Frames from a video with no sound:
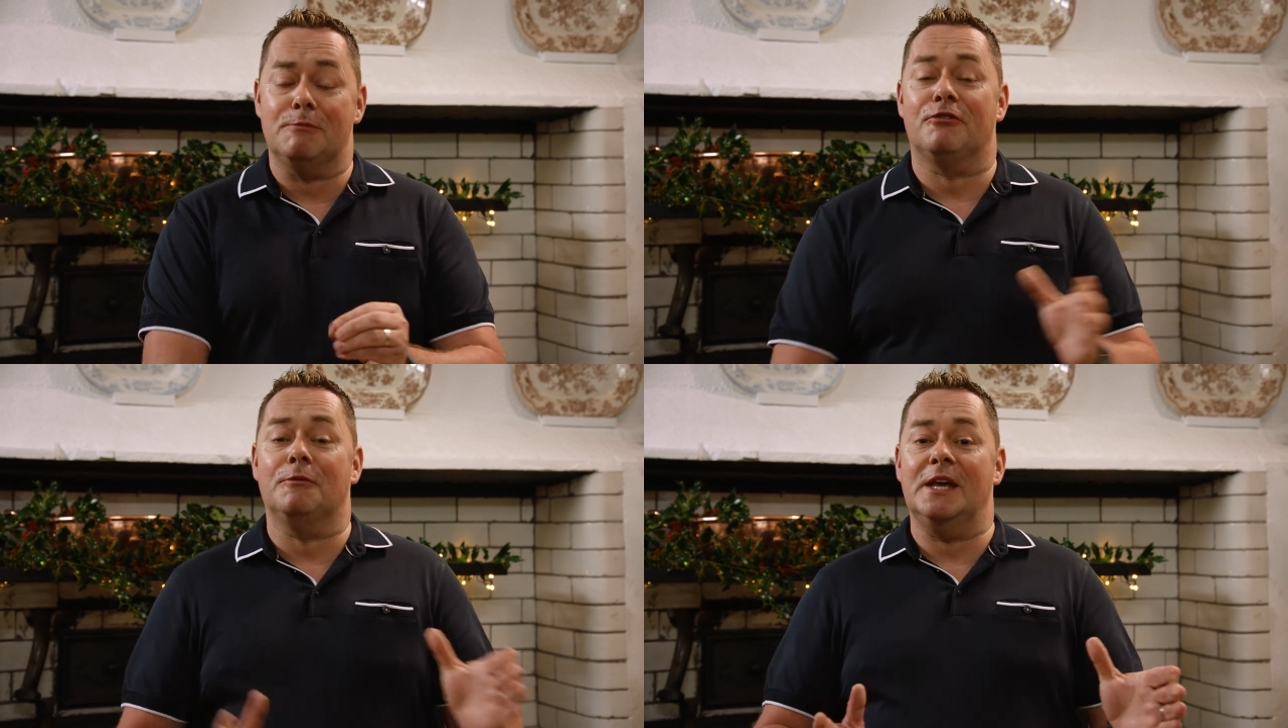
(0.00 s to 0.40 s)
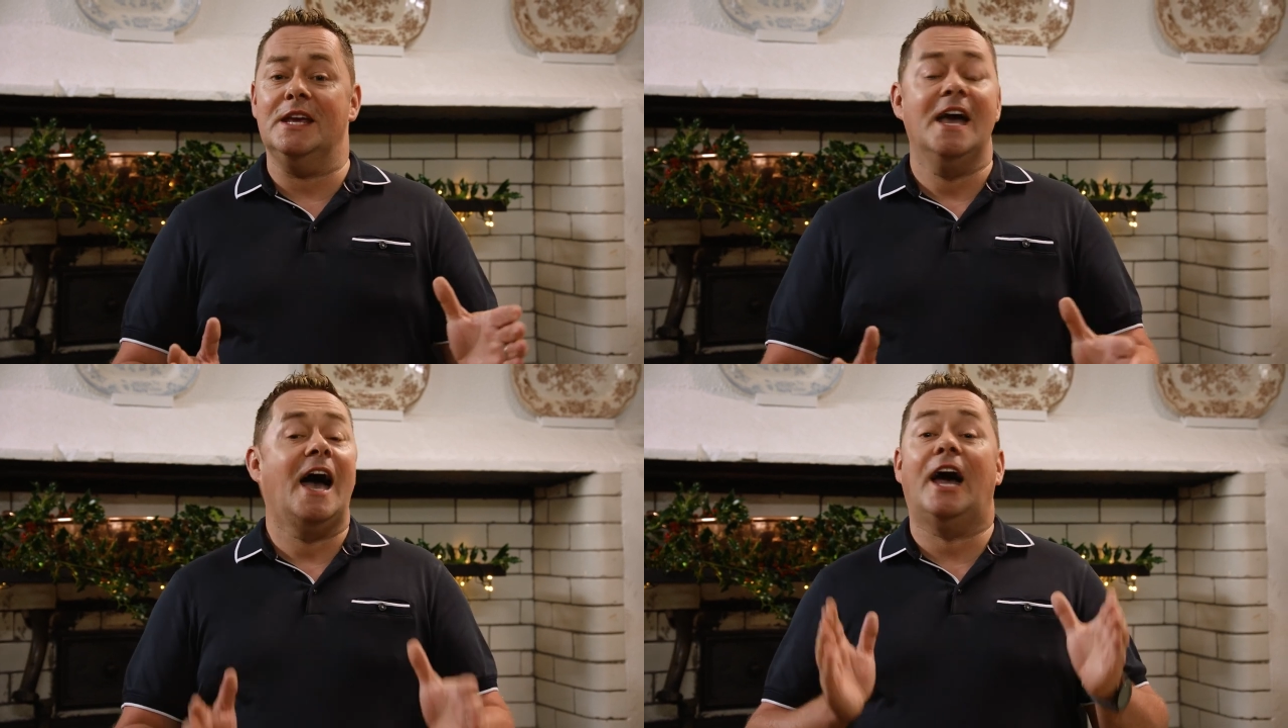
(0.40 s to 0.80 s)
For
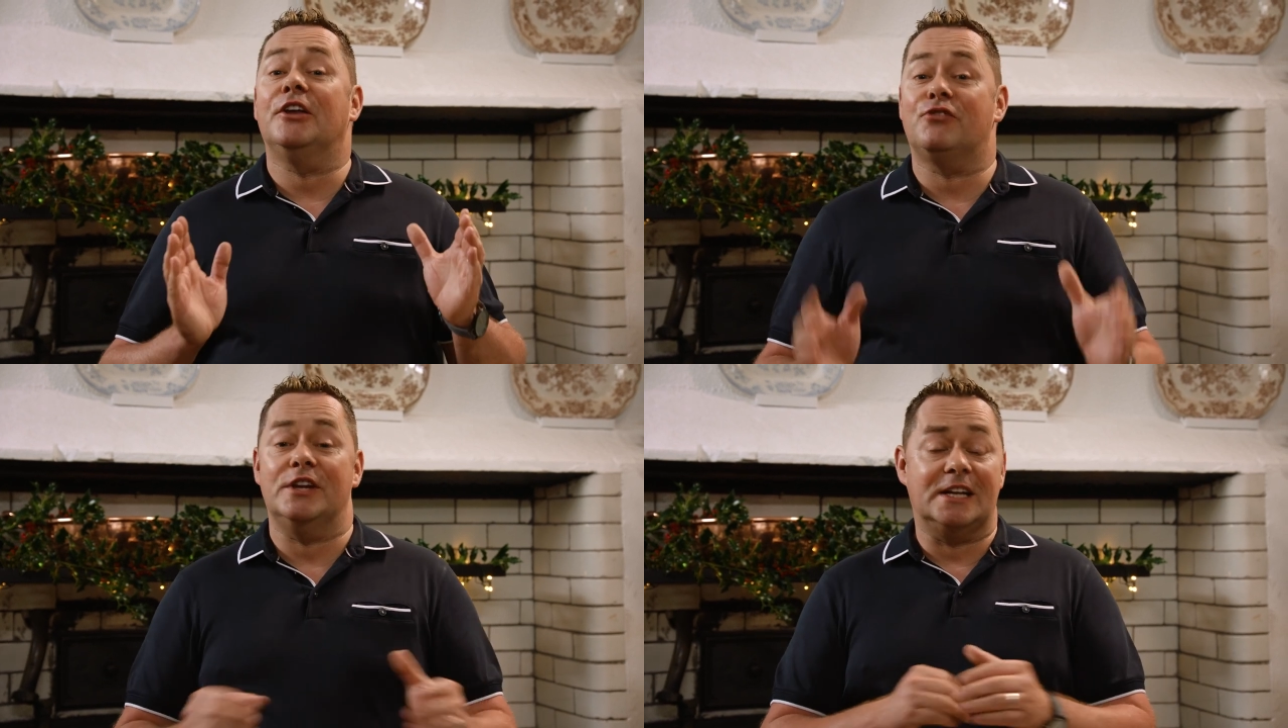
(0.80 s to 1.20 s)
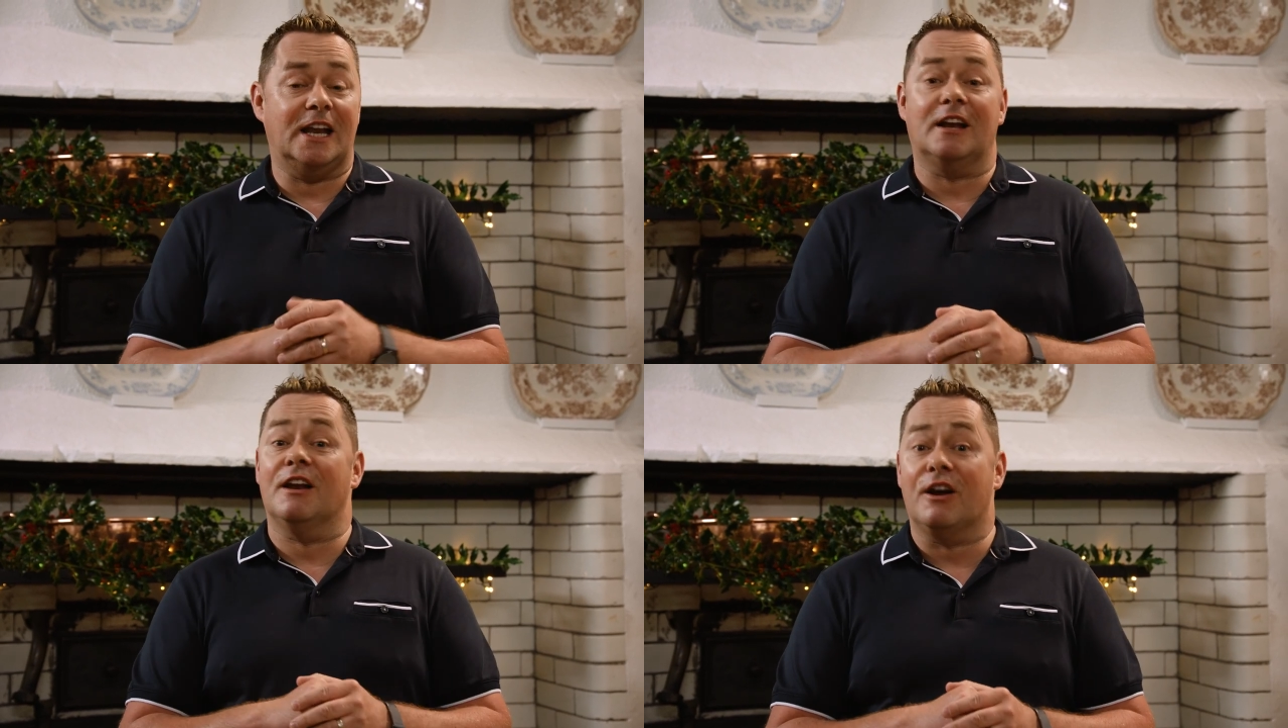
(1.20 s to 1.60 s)
me, I treat it
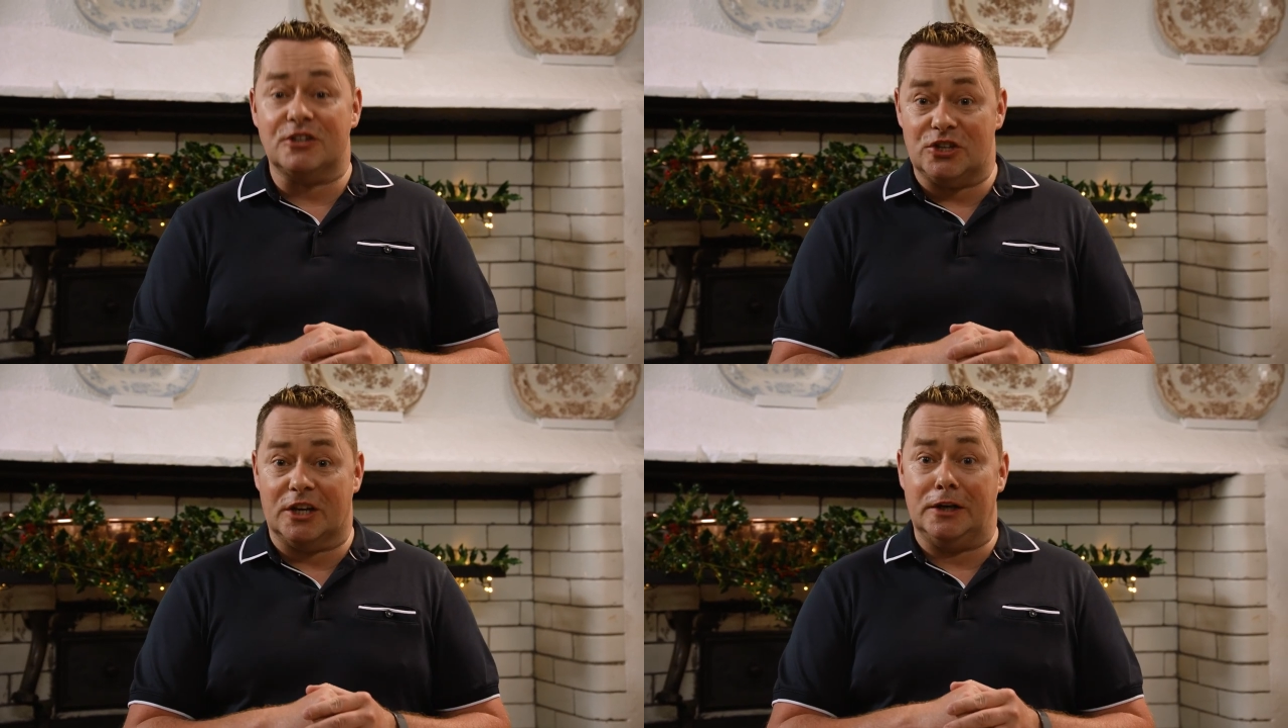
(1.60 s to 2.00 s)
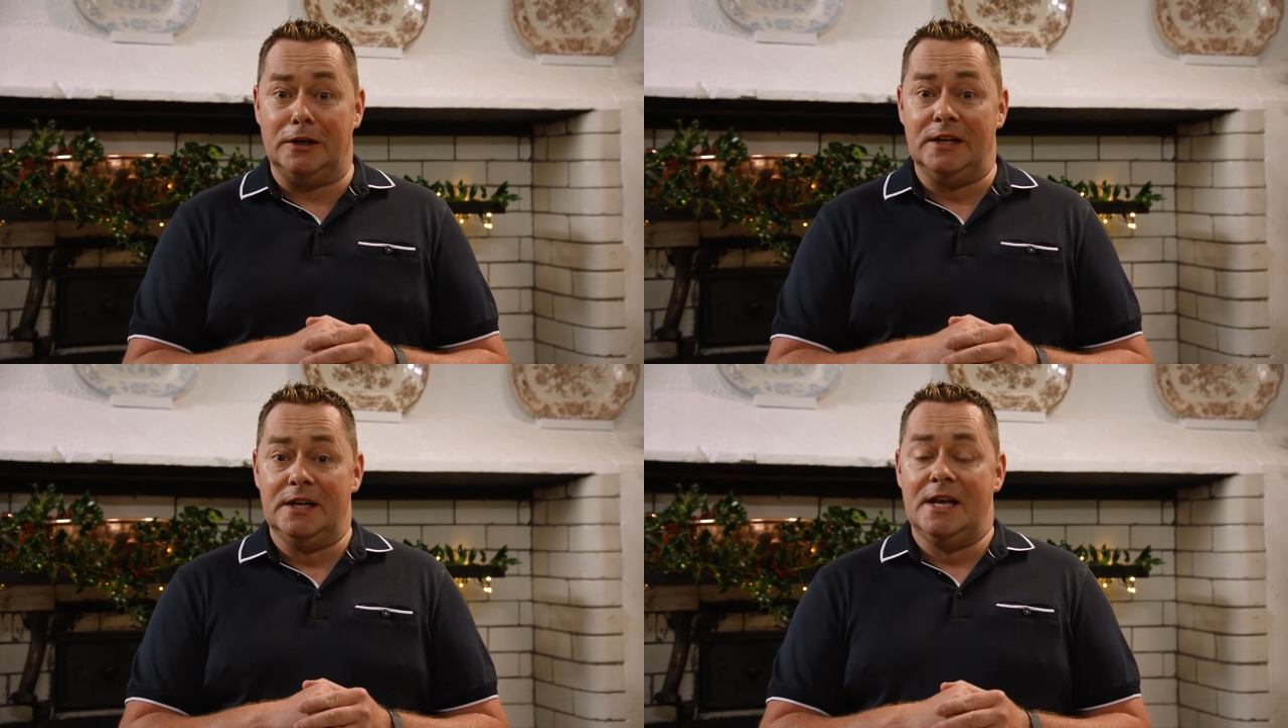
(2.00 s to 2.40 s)
like a large chicken.
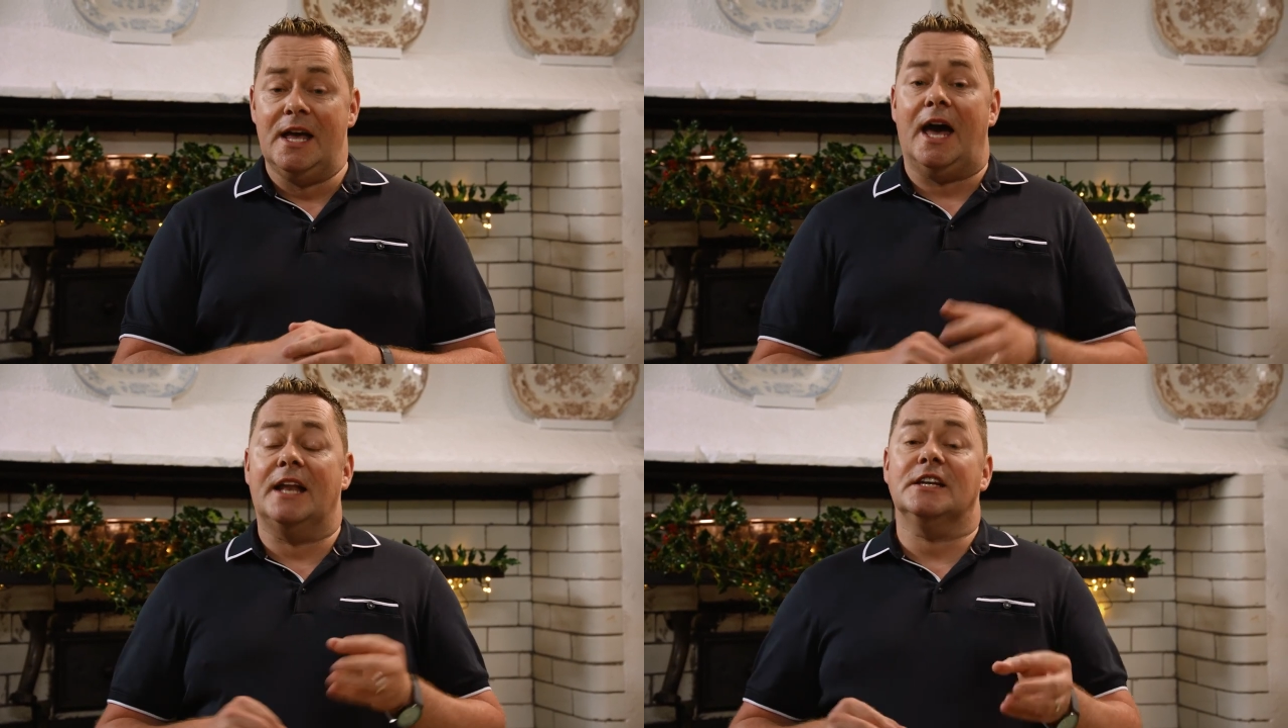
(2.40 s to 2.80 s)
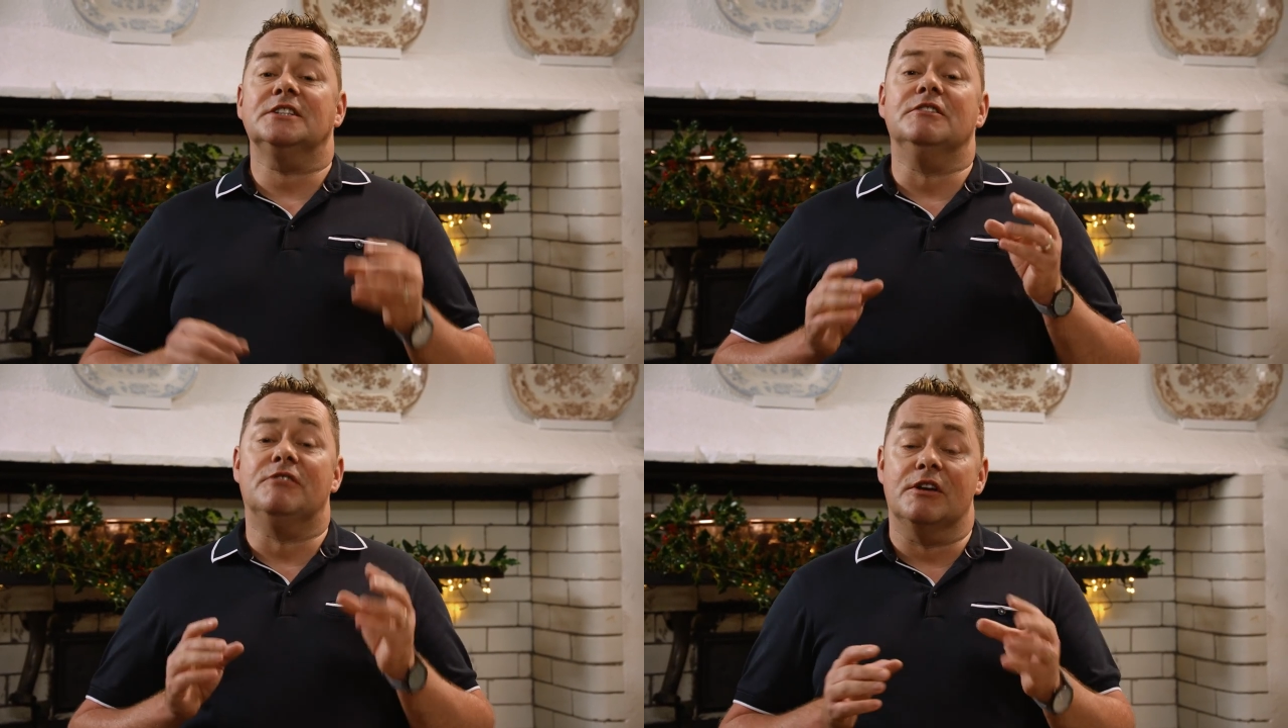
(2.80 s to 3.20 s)
And it's
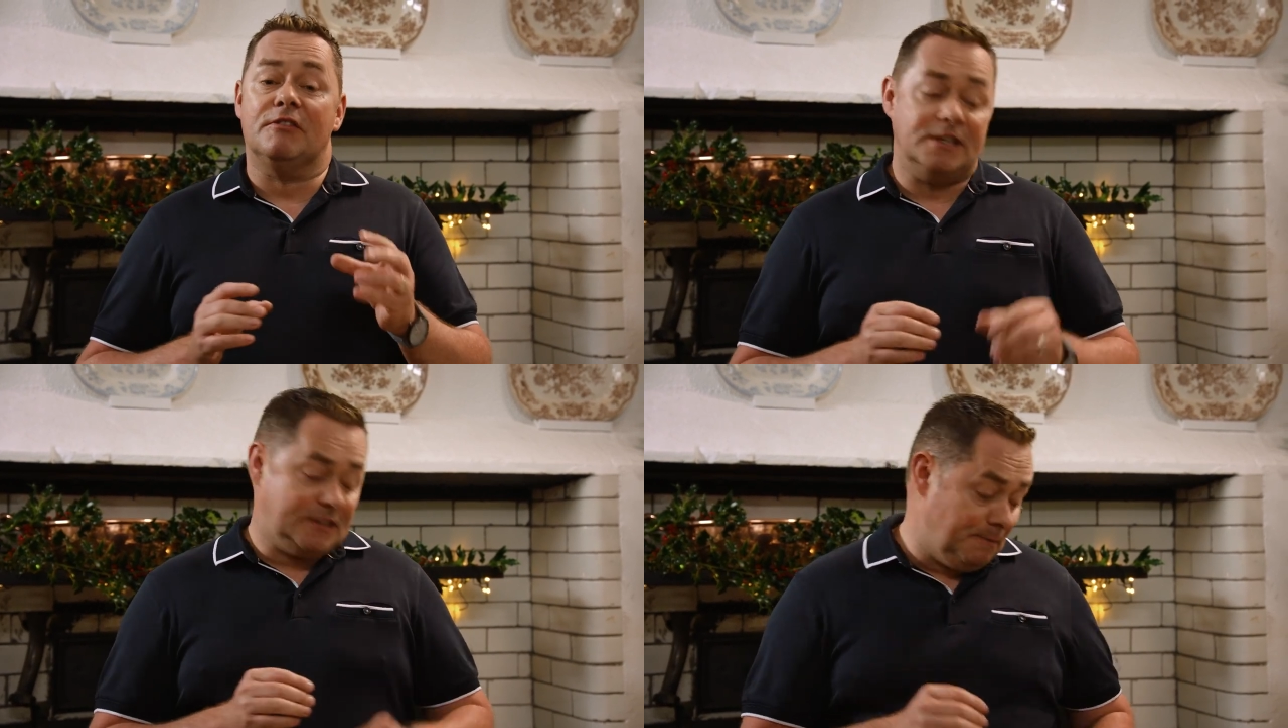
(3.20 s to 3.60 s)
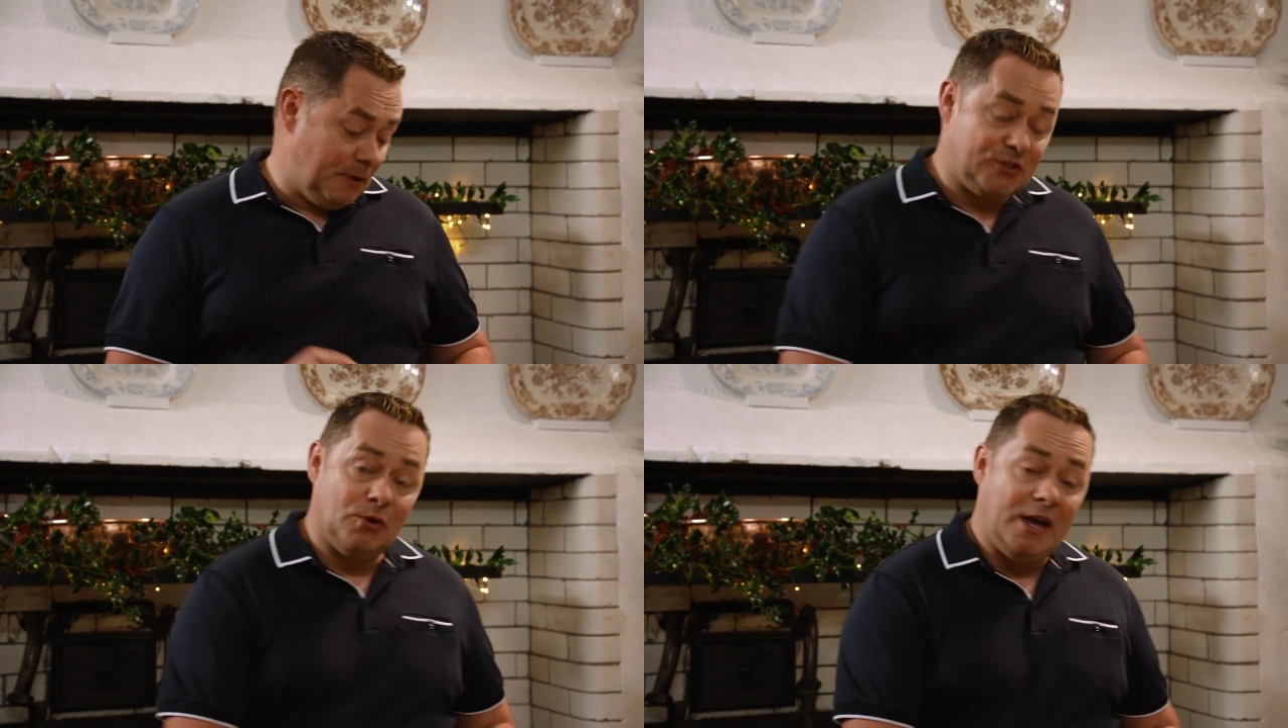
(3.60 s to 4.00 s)
actually very, very simple.
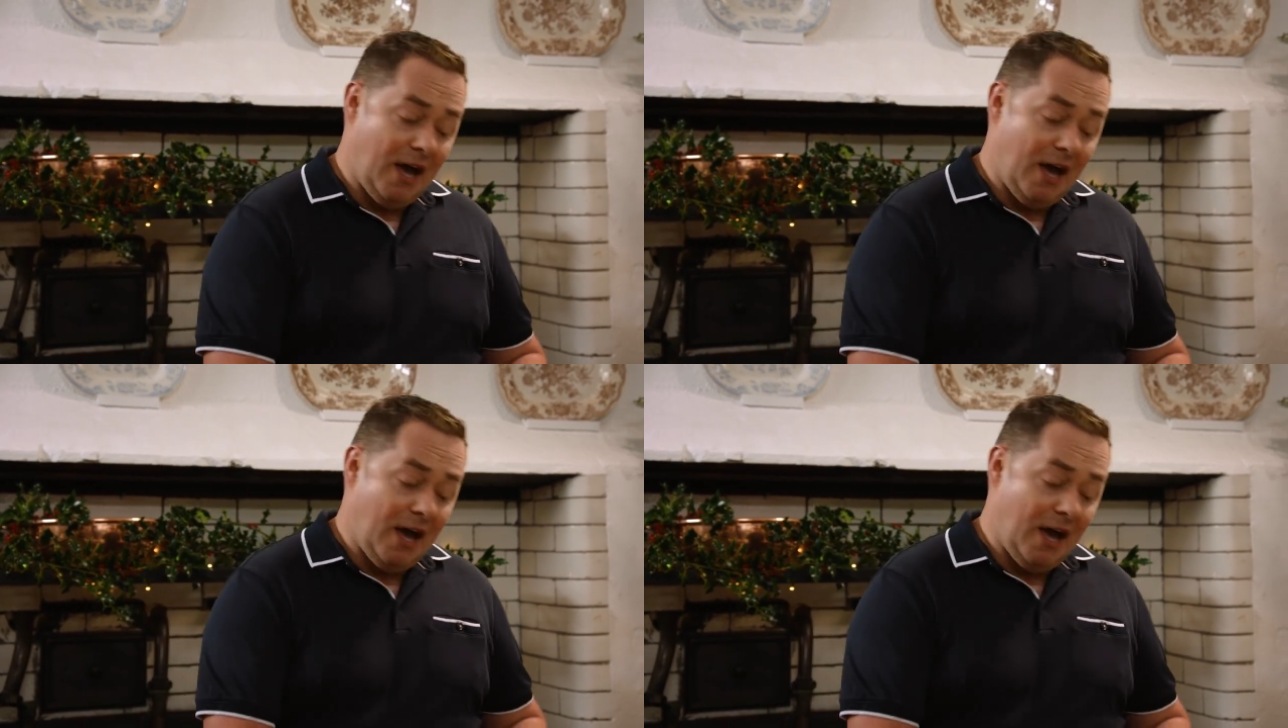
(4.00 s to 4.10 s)
So I